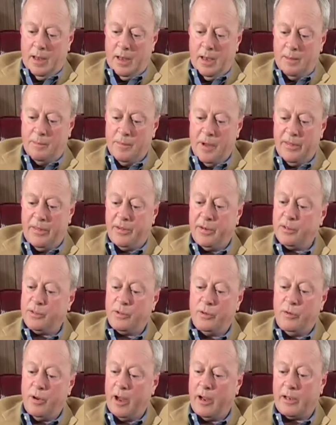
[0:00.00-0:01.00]
Methodists
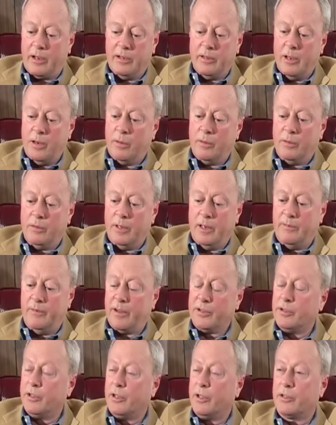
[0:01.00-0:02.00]
do not condone
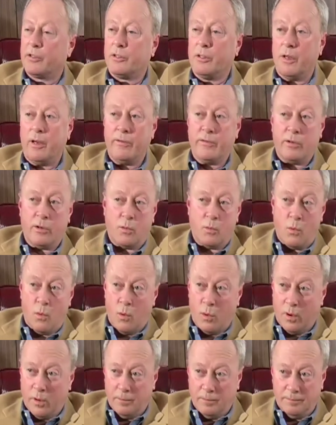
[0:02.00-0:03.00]
investing in slavery or
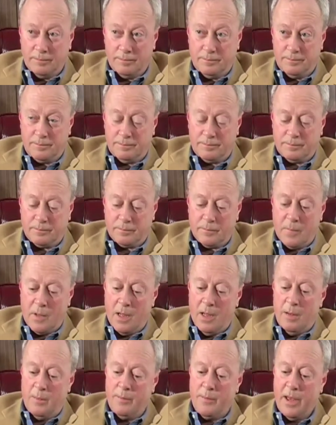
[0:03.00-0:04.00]
war.
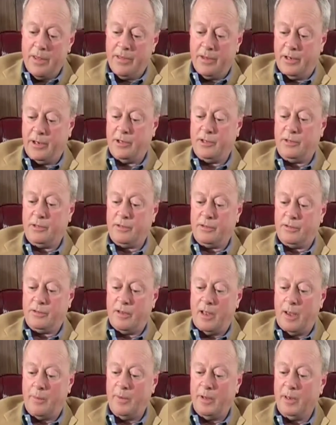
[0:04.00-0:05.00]
Methodists
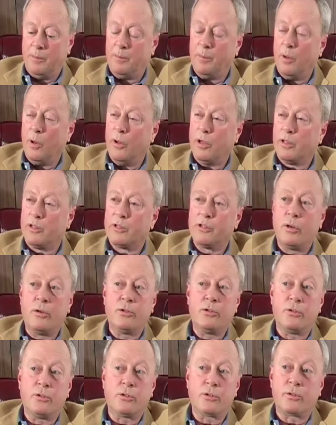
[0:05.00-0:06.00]
have been employing
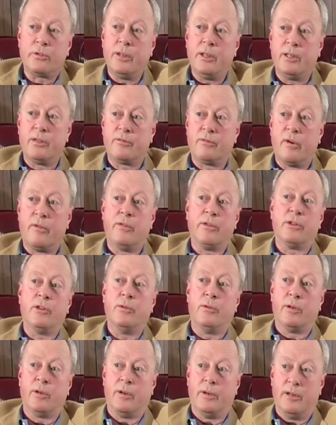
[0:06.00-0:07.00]
social screens for over
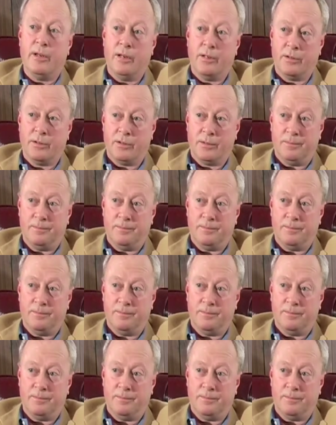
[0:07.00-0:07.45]
200 years.